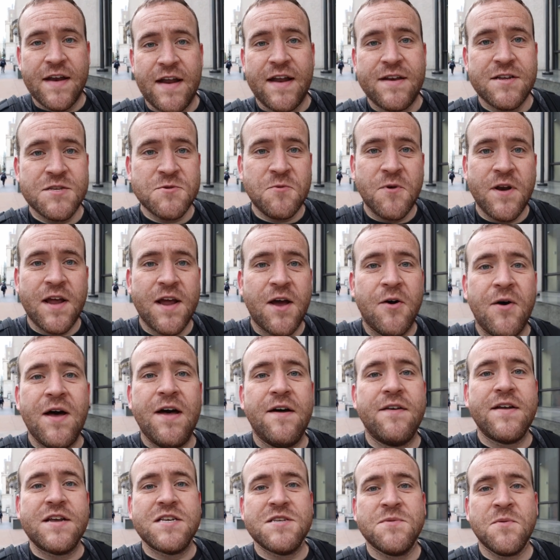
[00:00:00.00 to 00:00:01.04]
and I just want to go
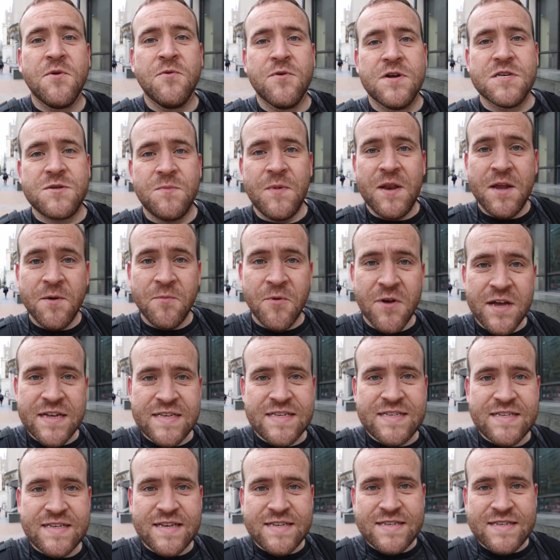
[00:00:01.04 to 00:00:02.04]
out and explore as many places